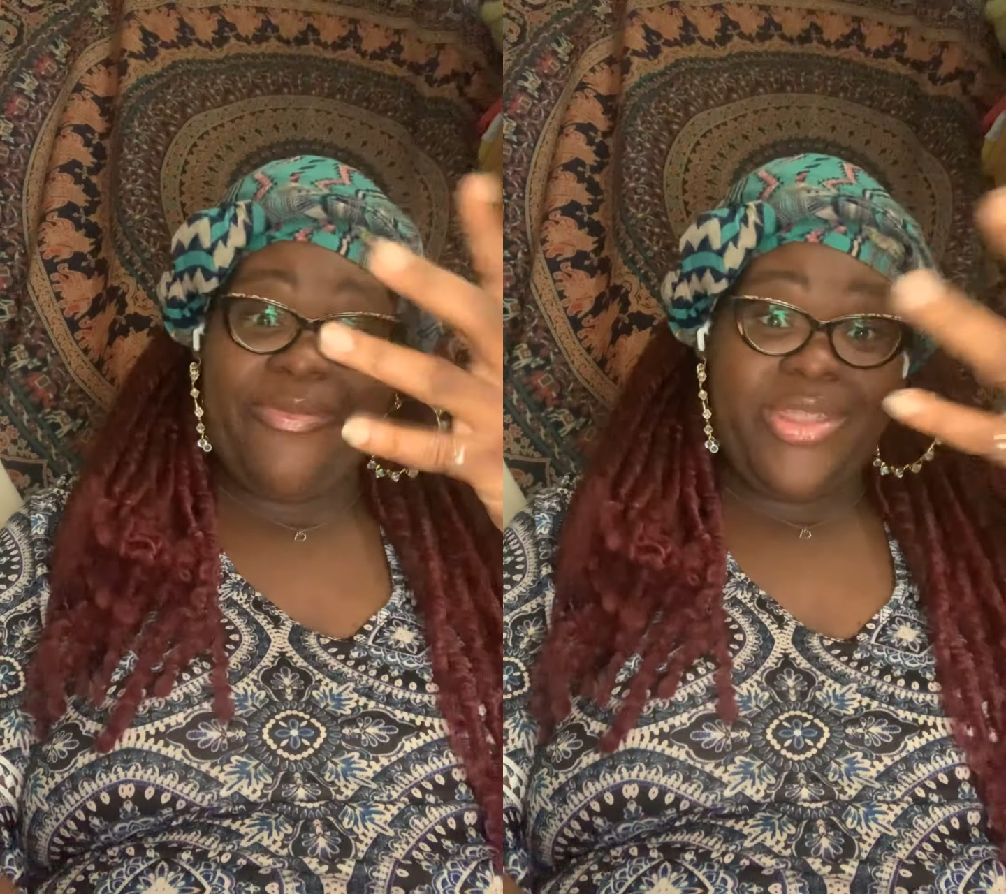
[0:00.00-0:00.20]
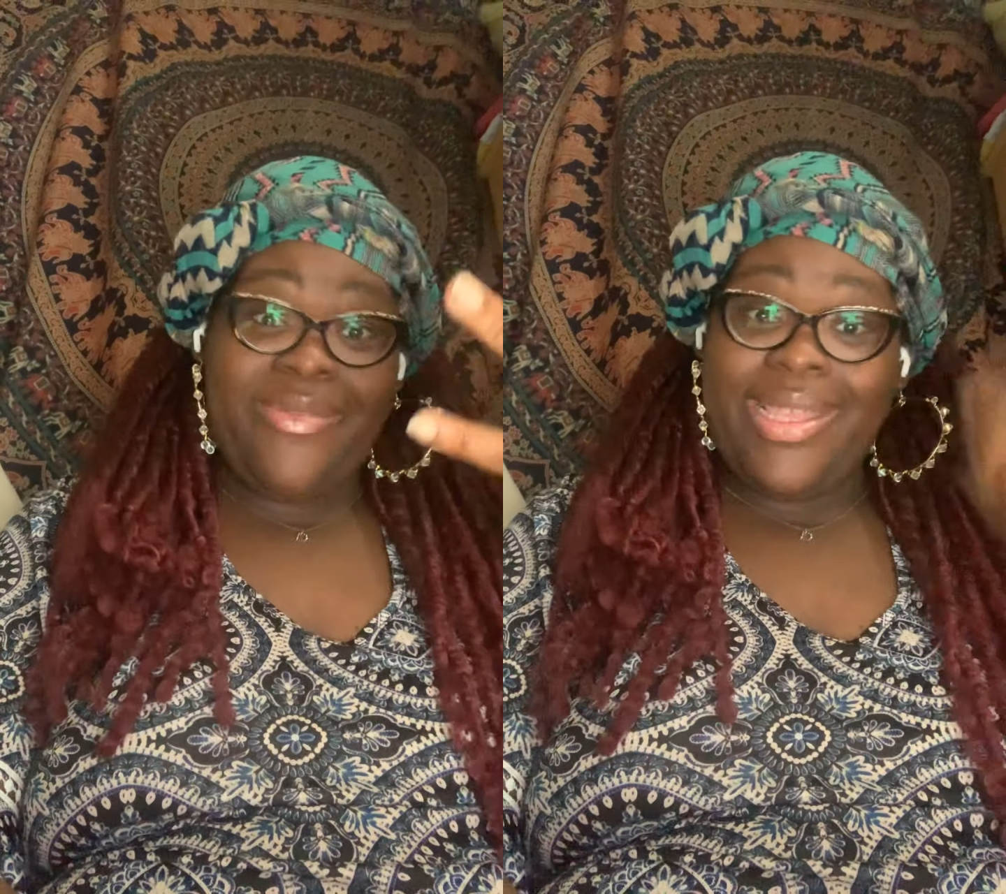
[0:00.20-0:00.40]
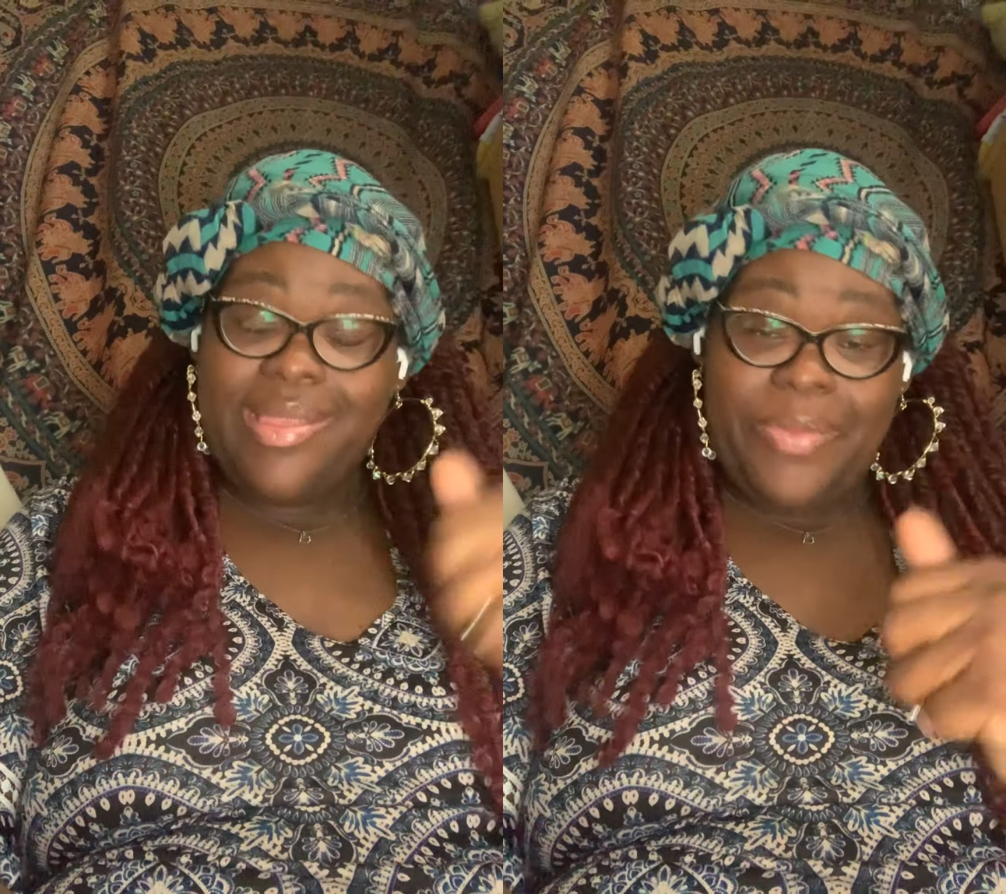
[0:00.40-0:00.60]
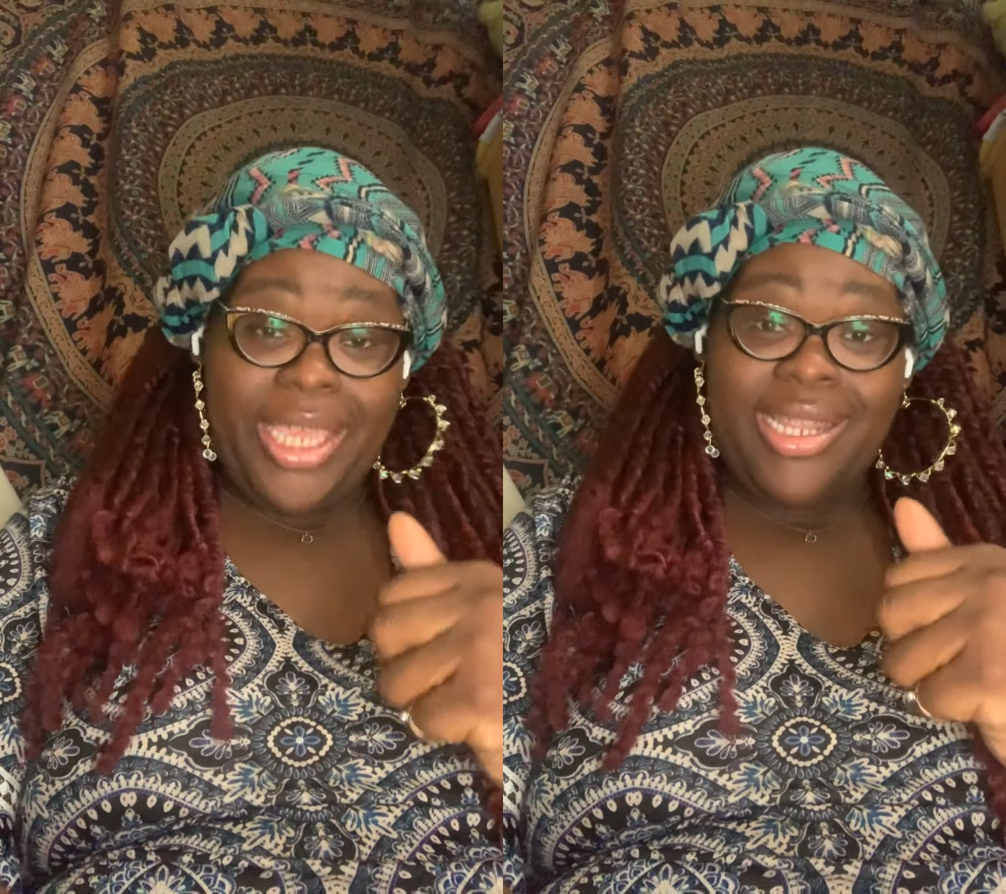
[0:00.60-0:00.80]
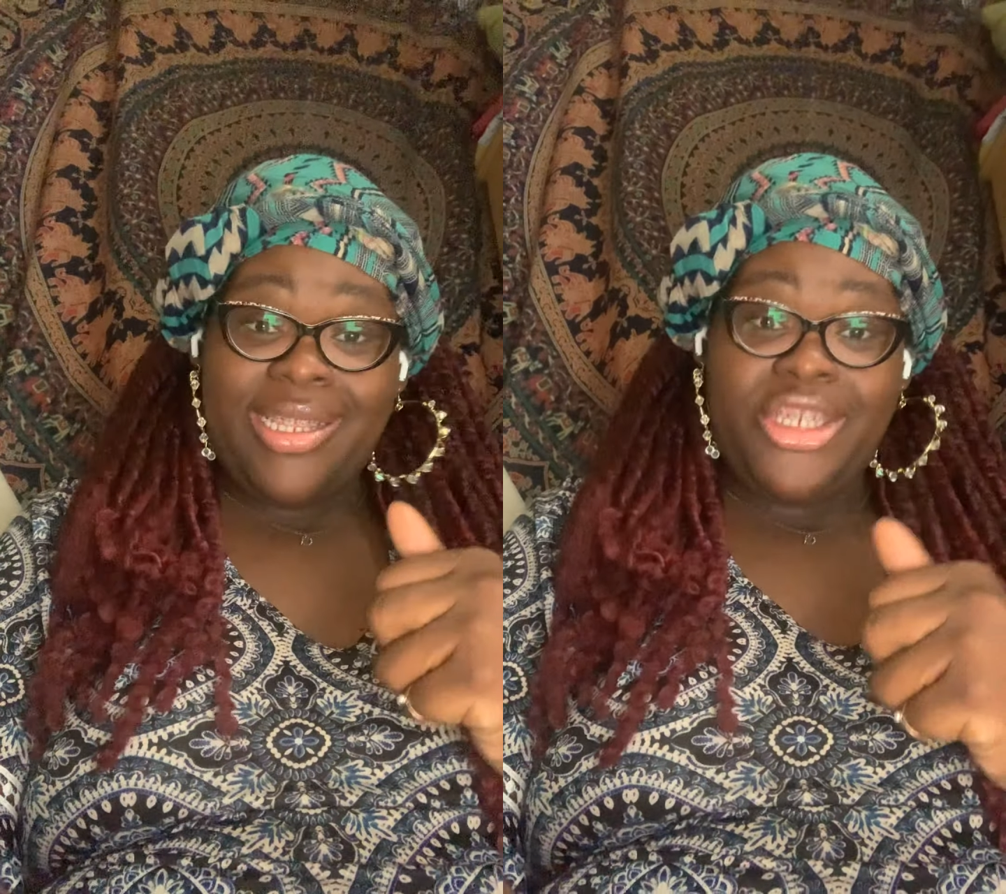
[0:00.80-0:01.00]
fluent
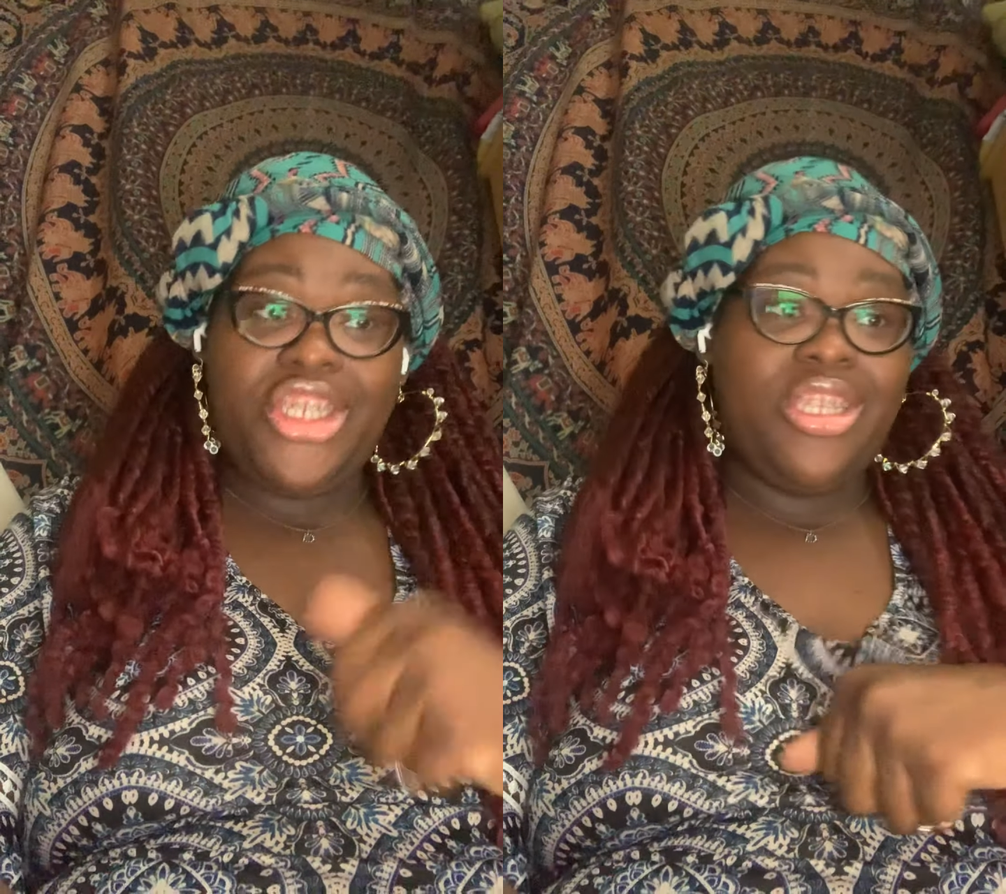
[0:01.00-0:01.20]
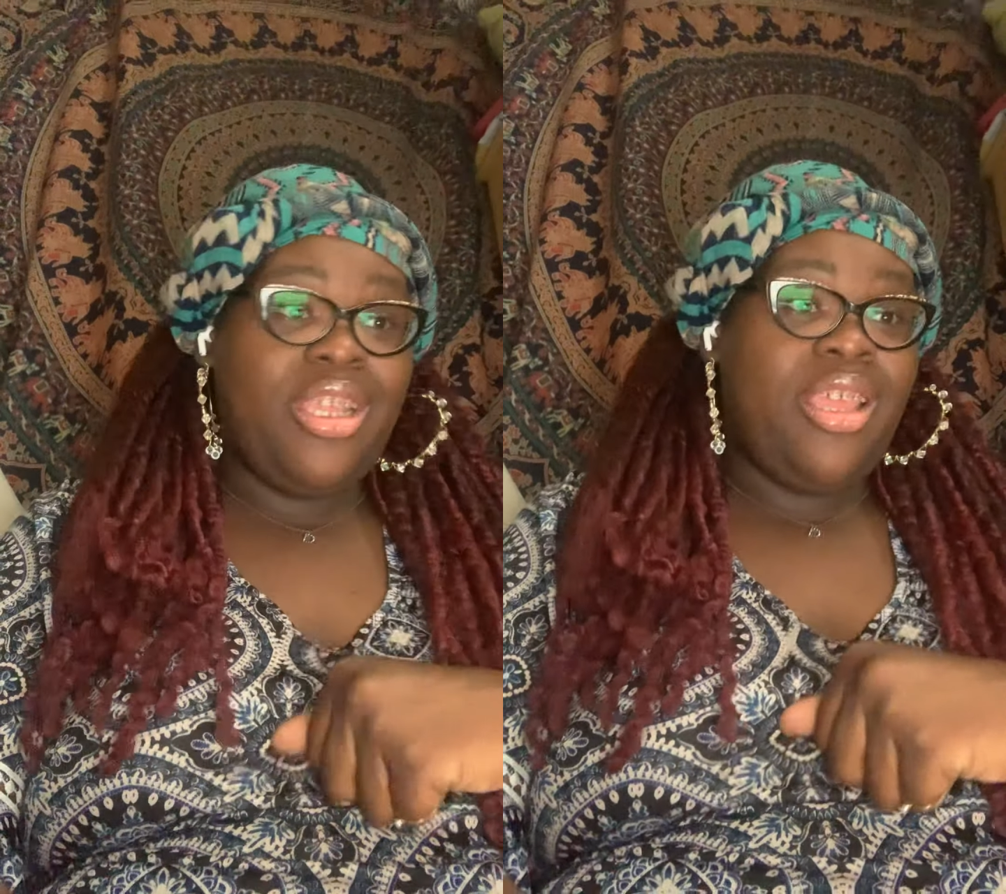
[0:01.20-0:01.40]
Spanish.